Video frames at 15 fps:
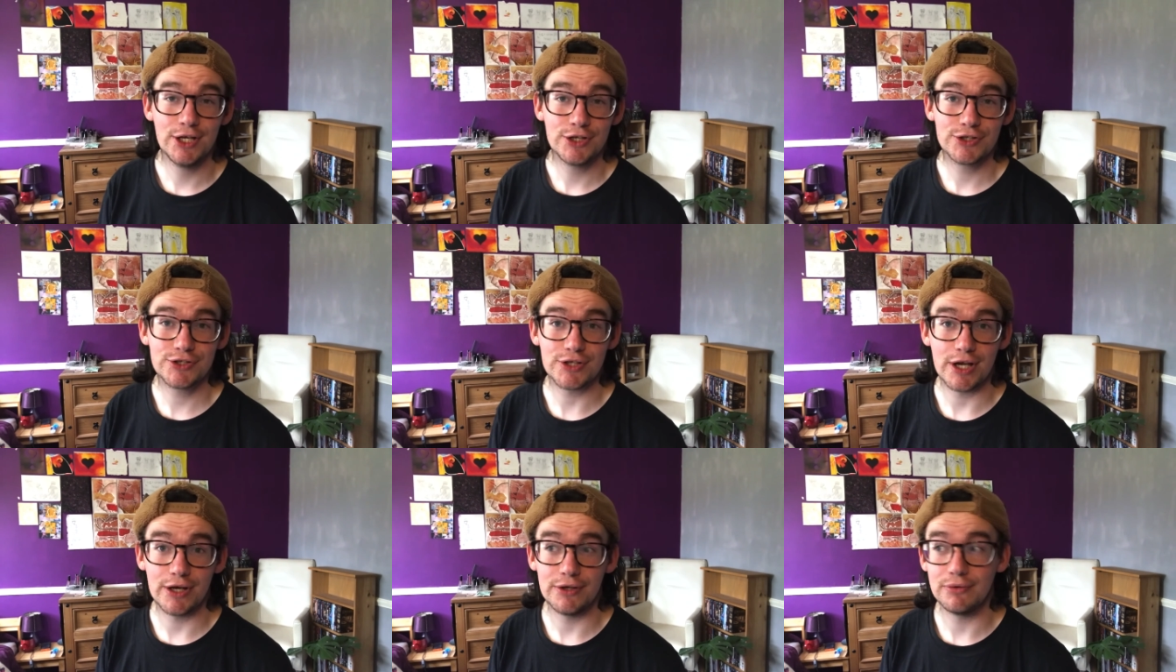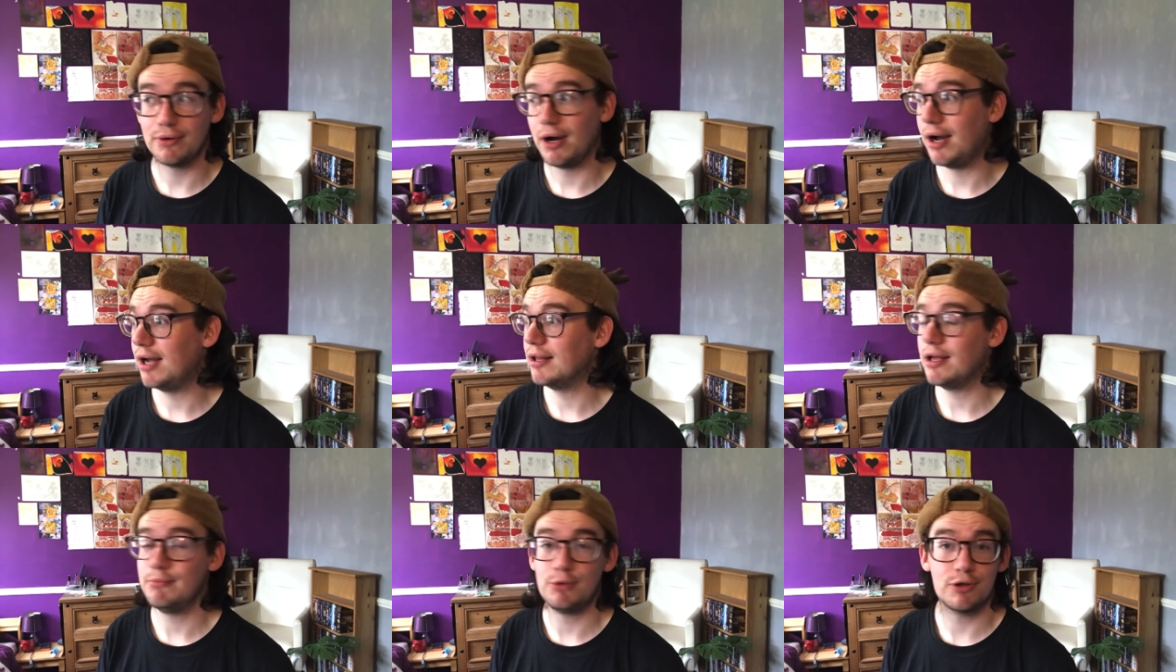So a
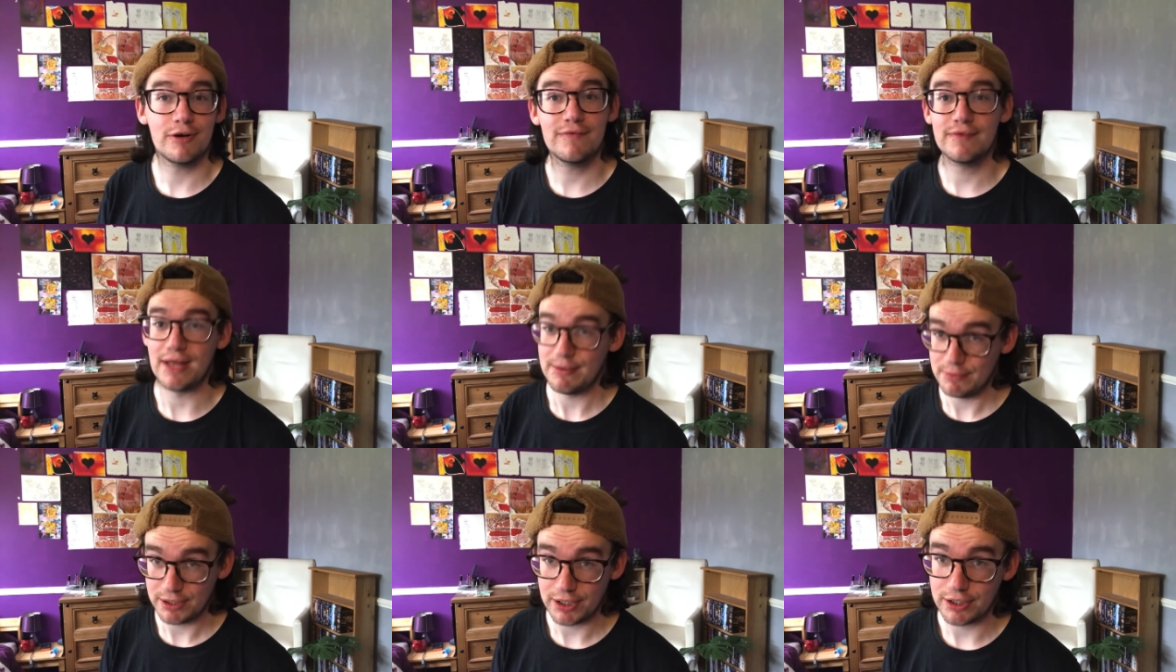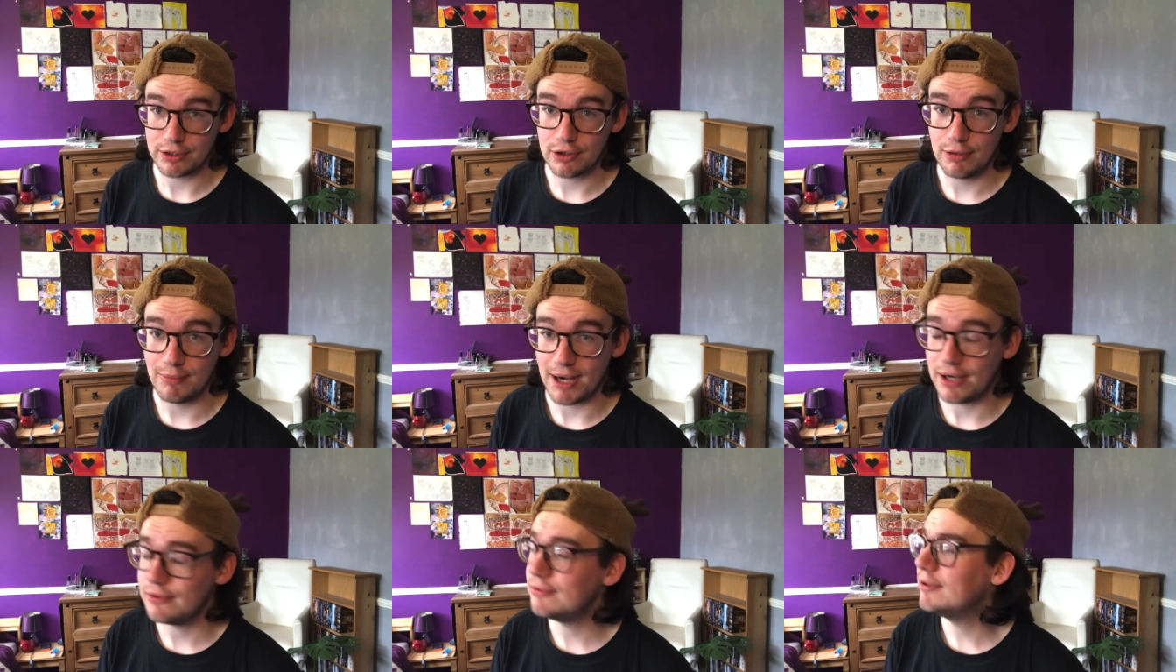lot more of them are gonna come
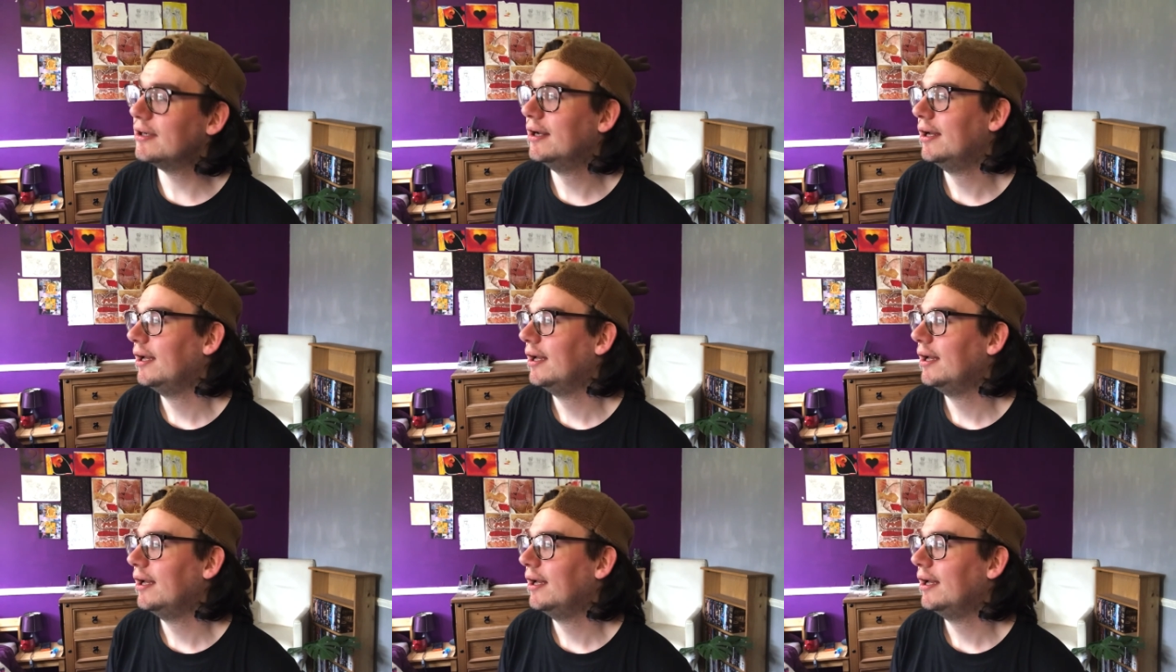out.